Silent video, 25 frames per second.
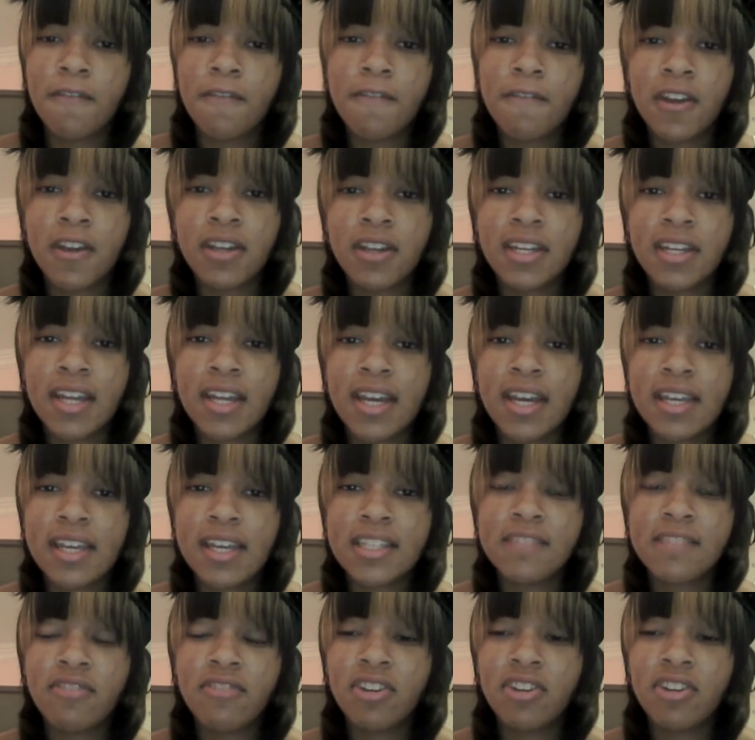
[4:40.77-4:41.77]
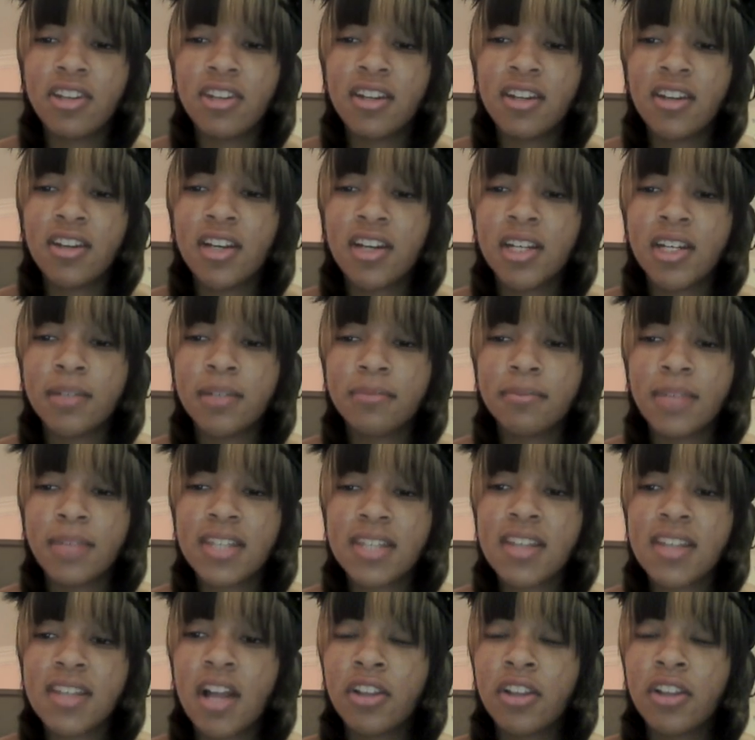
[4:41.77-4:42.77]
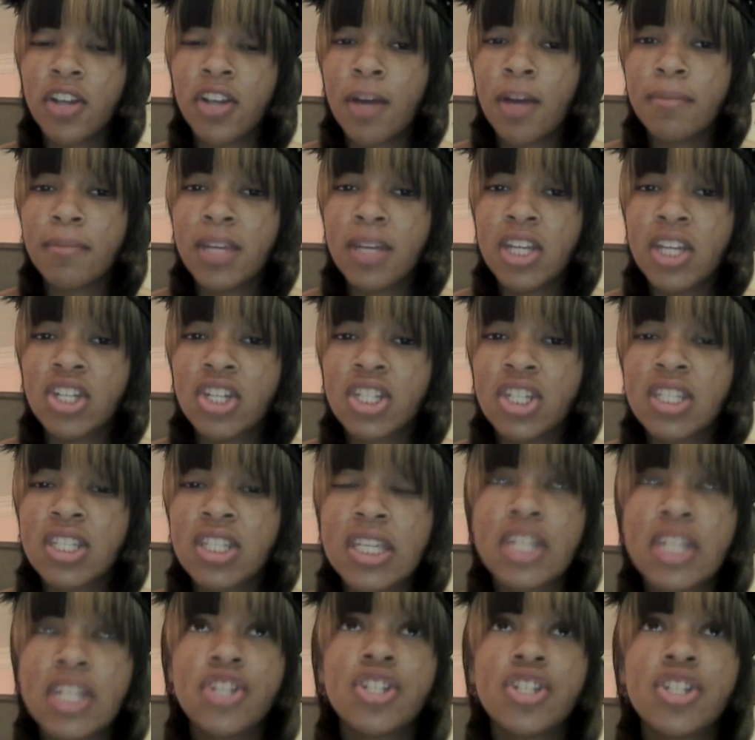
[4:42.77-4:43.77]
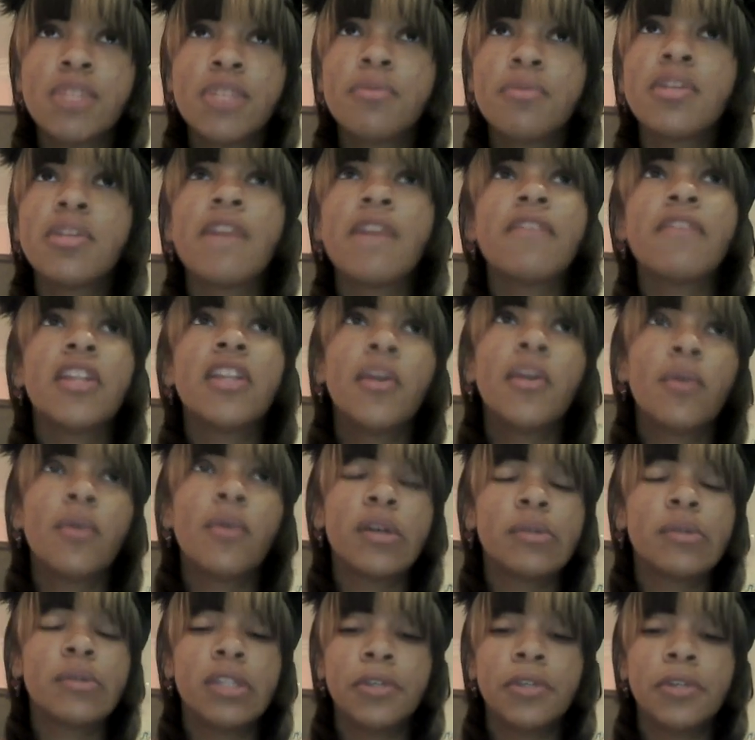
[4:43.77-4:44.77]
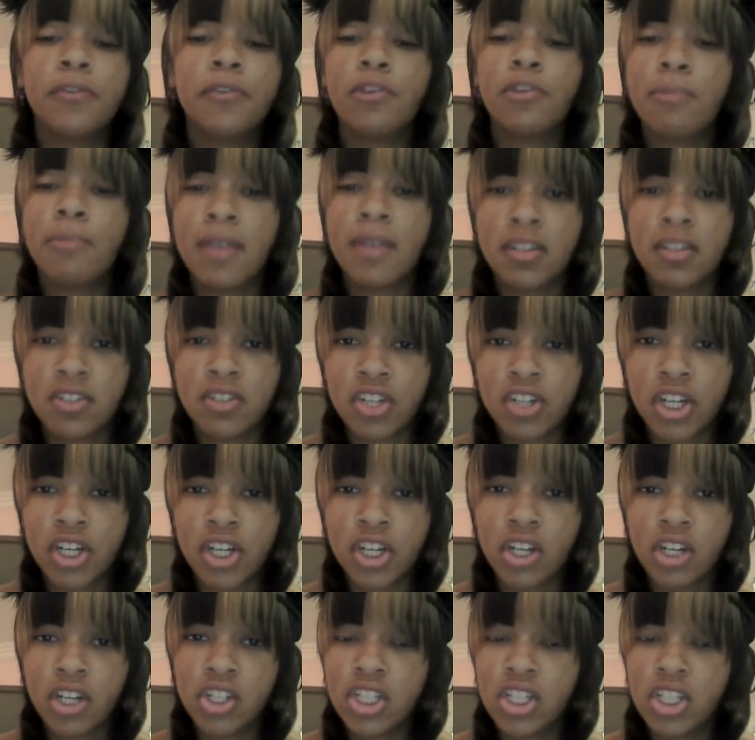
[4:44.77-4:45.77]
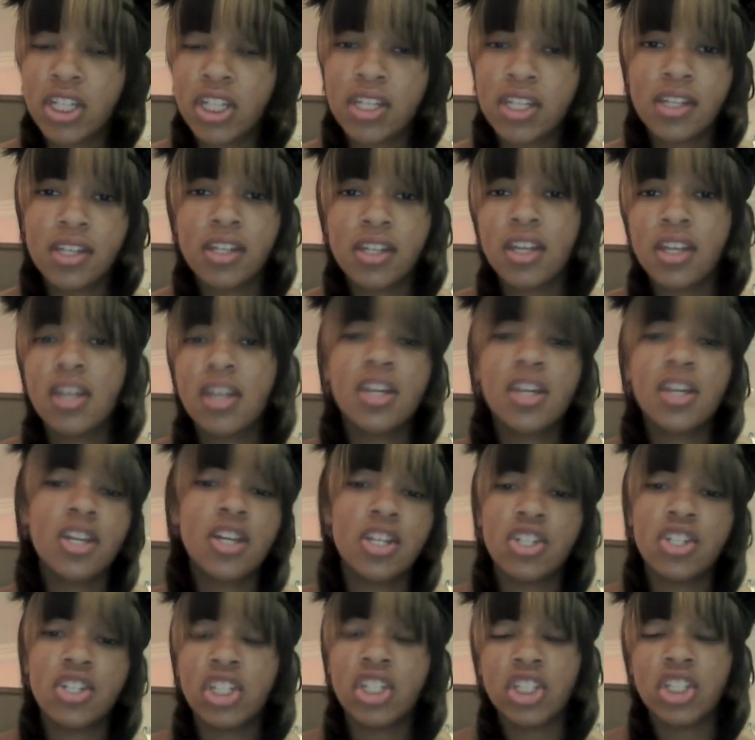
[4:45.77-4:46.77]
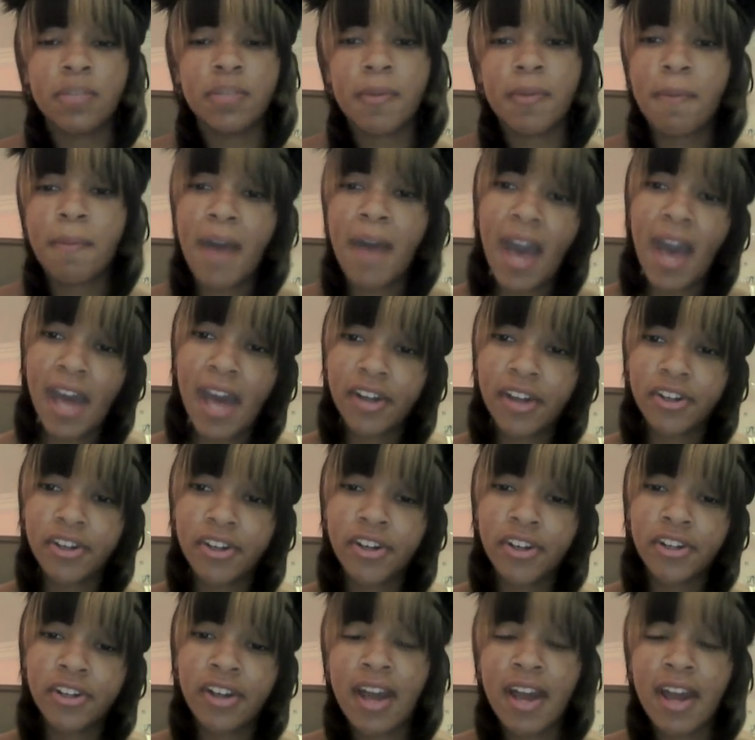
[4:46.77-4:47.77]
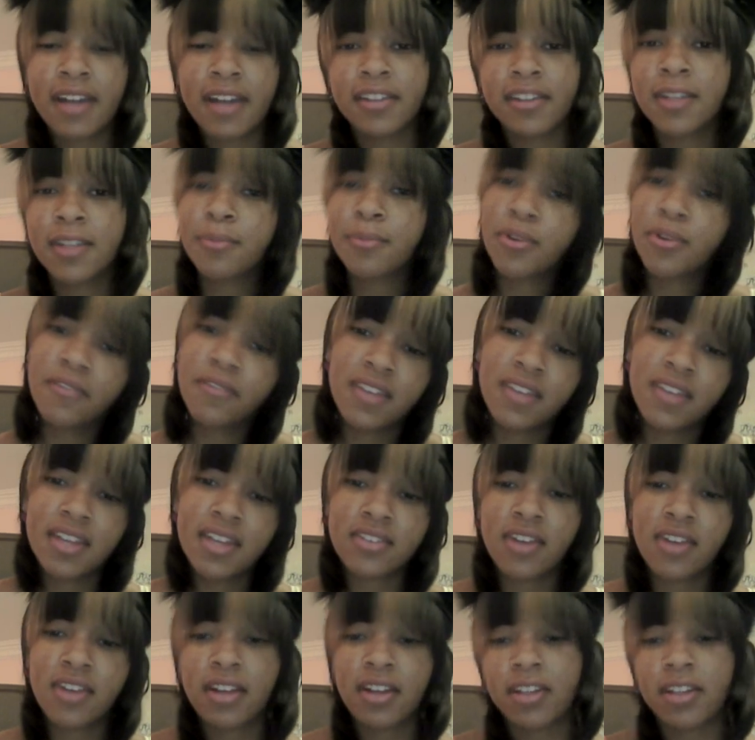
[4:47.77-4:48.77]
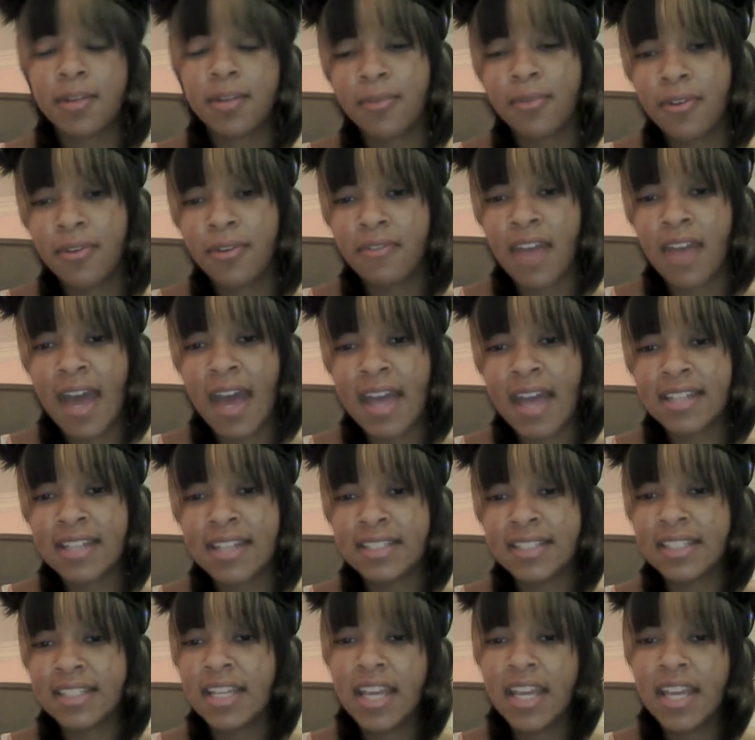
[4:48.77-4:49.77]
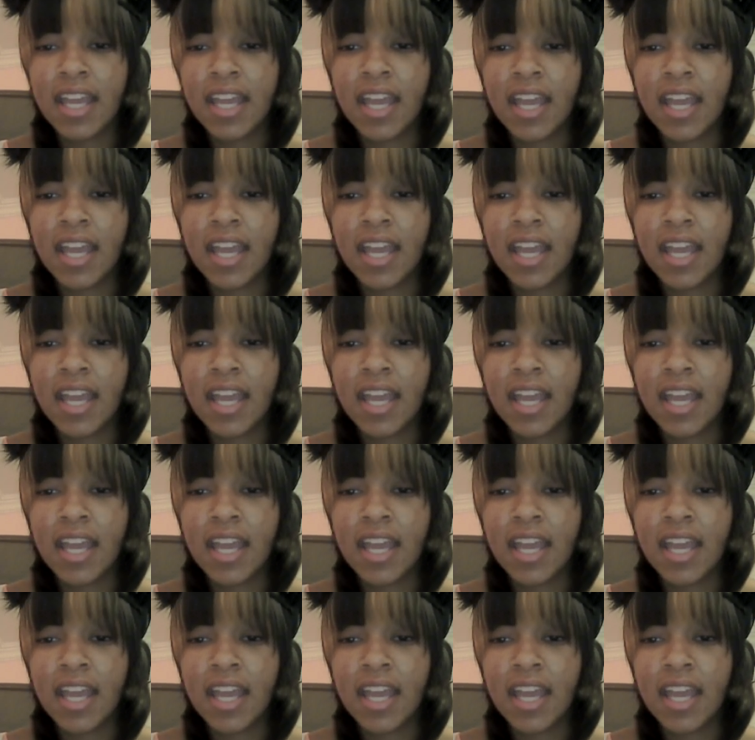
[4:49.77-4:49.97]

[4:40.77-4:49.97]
Very nice, very nice color combinations, and she will definitely work with you if you message her. She can change up the pattern, or add a little more of this, or add a little more of that, and